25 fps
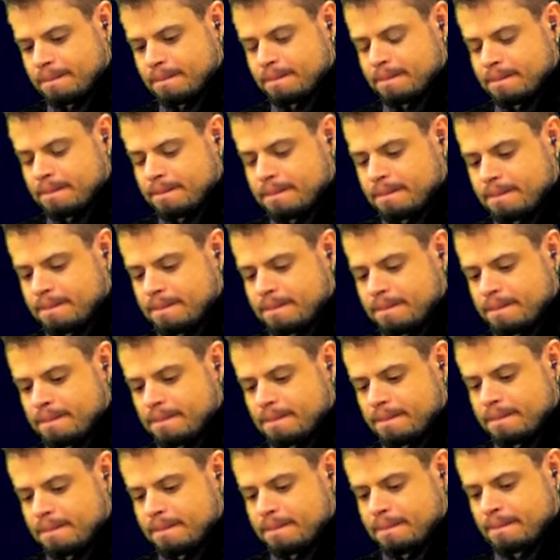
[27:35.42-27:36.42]

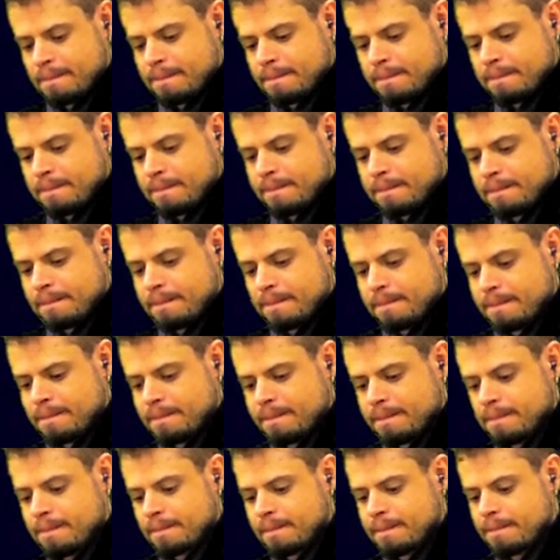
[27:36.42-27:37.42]

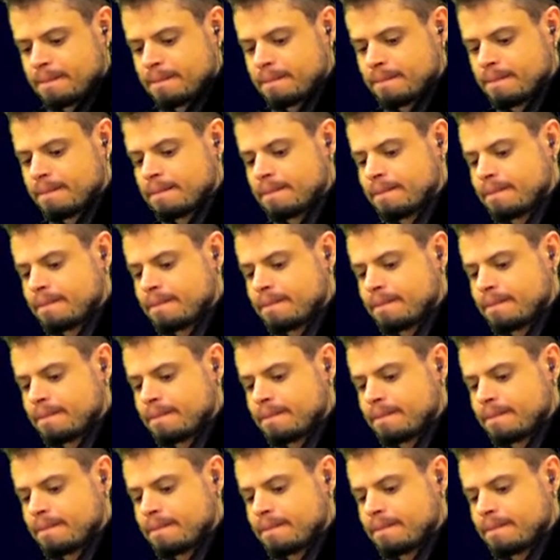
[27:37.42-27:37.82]
(silent)